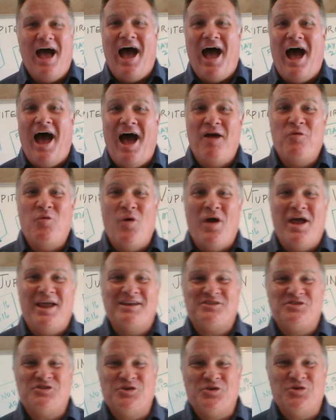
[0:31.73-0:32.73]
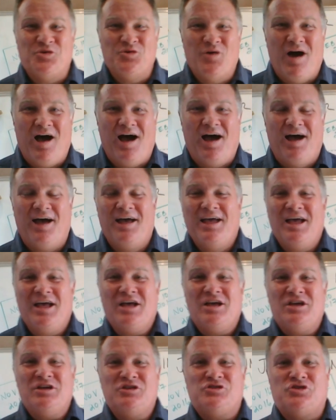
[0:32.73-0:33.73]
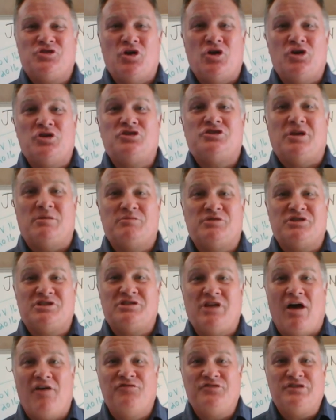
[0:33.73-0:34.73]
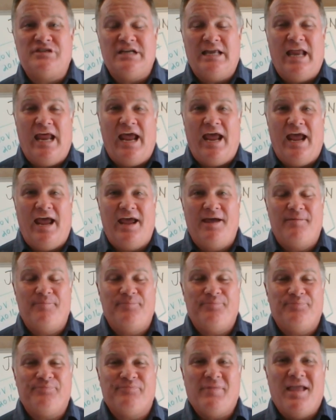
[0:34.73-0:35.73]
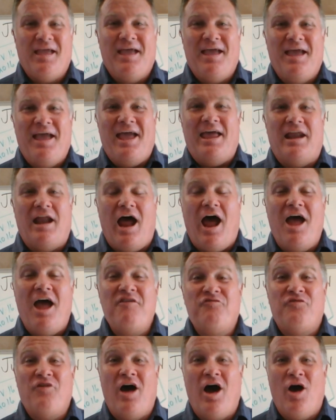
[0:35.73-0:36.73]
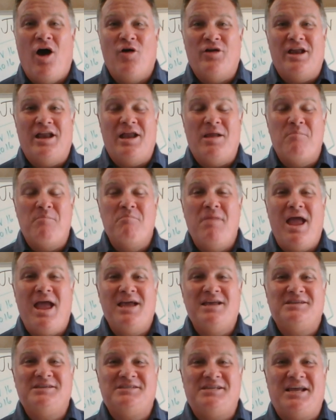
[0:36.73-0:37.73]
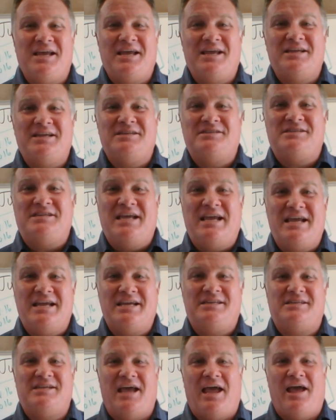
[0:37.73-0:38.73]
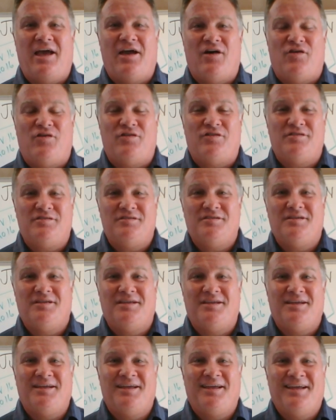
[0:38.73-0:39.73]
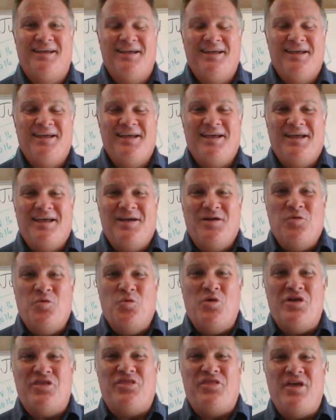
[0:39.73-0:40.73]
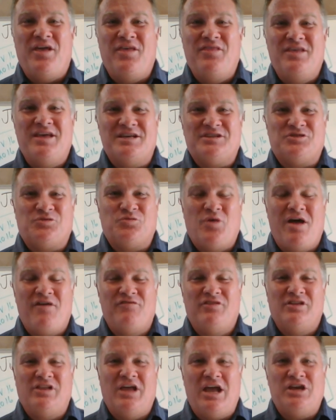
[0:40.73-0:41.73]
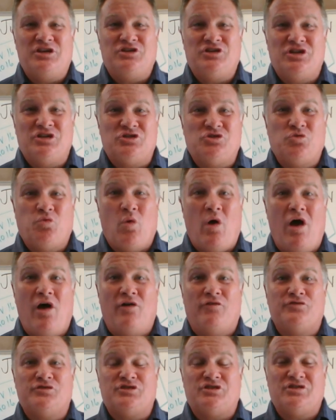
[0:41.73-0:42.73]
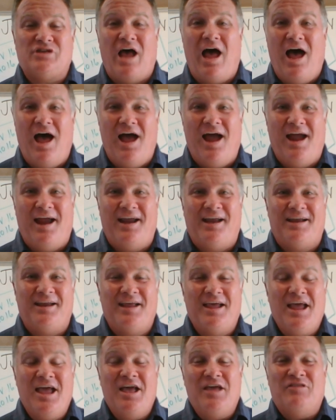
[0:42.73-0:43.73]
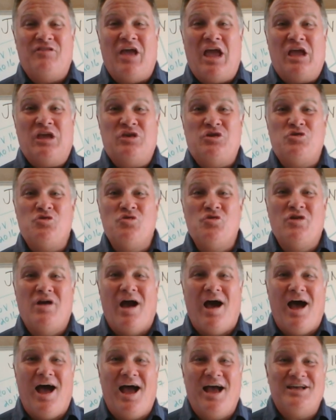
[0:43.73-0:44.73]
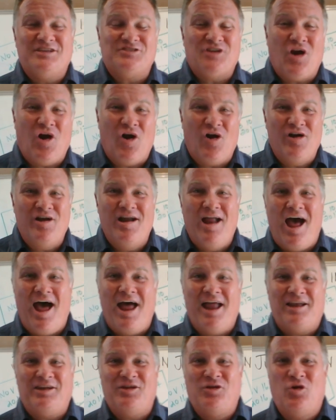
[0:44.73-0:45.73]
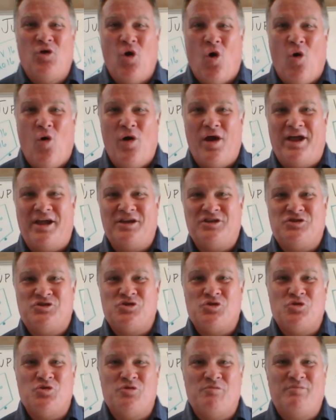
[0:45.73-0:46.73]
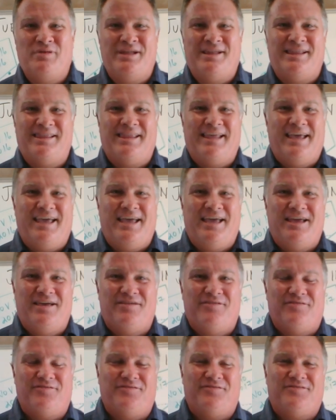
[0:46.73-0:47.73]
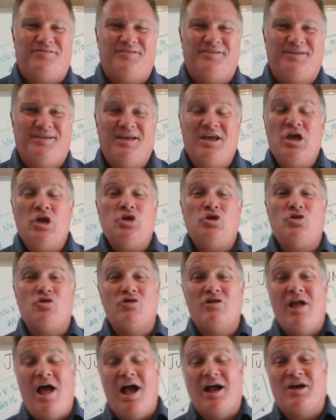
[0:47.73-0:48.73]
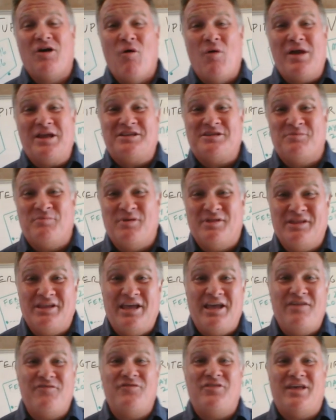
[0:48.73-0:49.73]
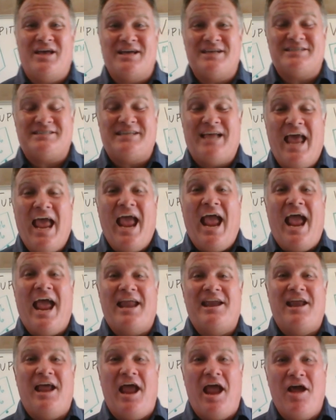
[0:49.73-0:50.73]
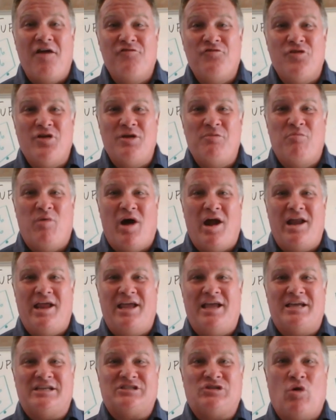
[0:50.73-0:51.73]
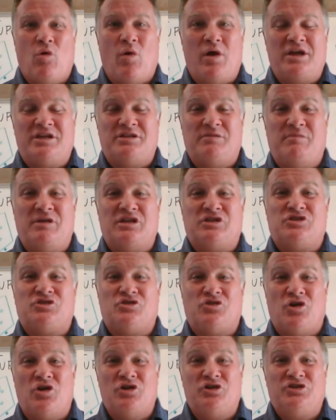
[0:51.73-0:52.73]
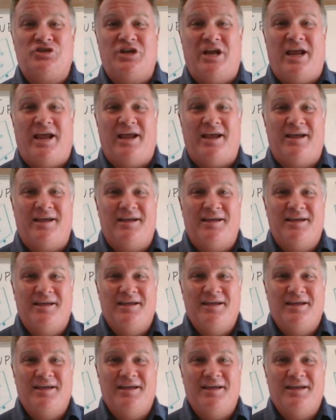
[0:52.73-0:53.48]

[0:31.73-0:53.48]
I went to search some stuff today, and I found an amazing detail within this Revelation 12 sign that you guys are not going to believe. You're not going to believe this, and everybody is going to be searching